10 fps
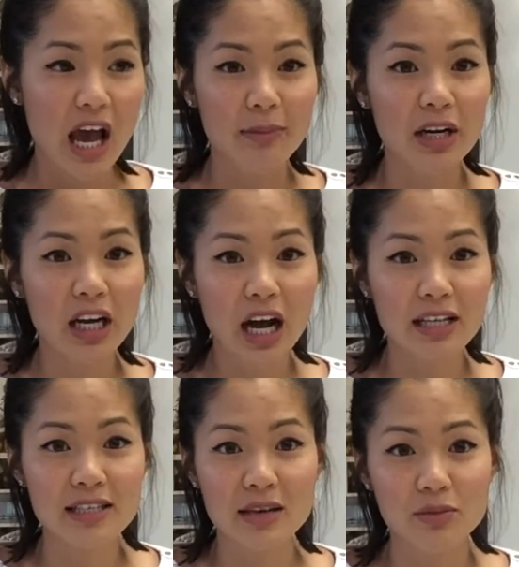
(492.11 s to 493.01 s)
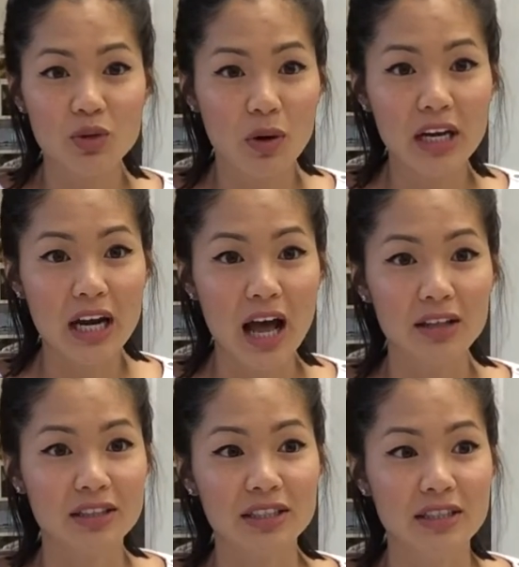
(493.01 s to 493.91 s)
I mean, it cost them
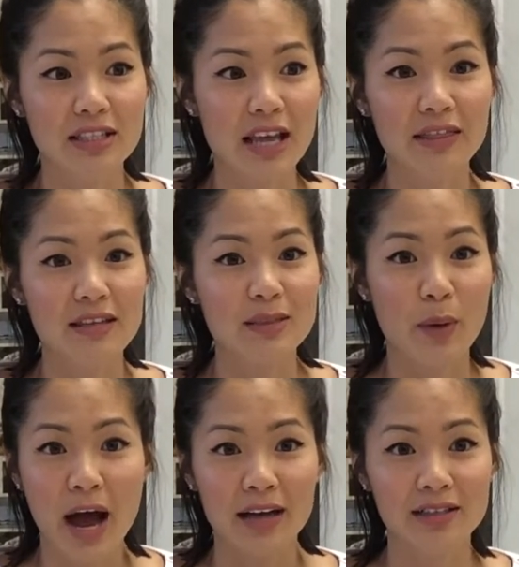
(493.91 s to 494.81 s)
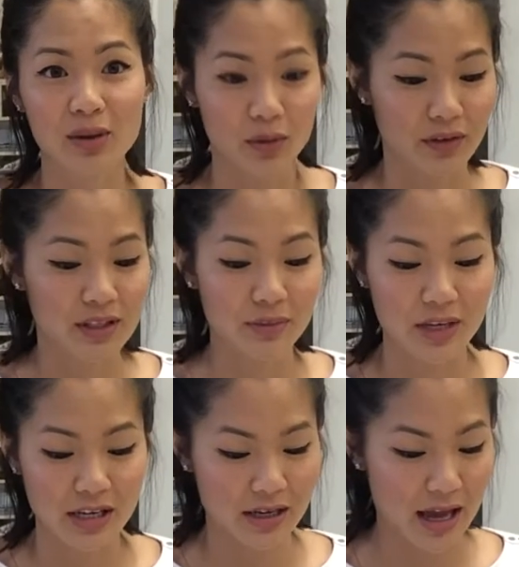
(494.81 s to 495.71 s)
$20 to send this box over to
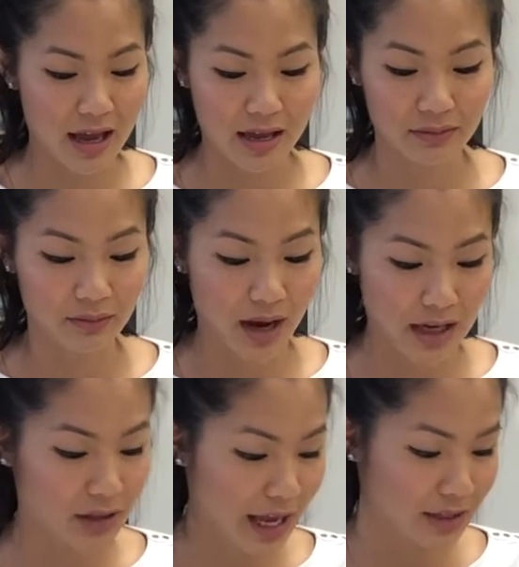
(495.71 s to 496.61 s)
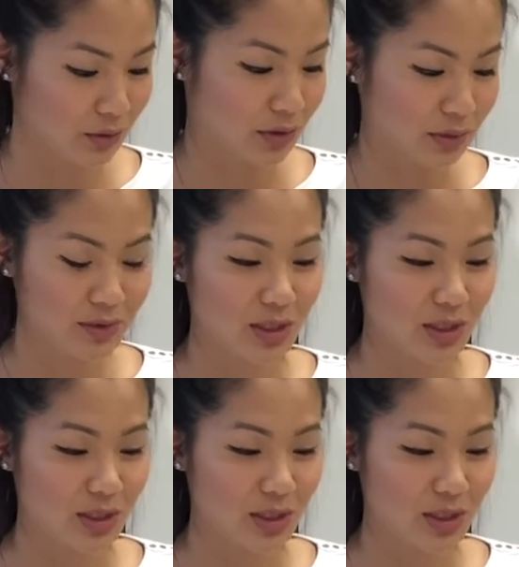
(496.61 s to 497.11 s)
me and my classroom.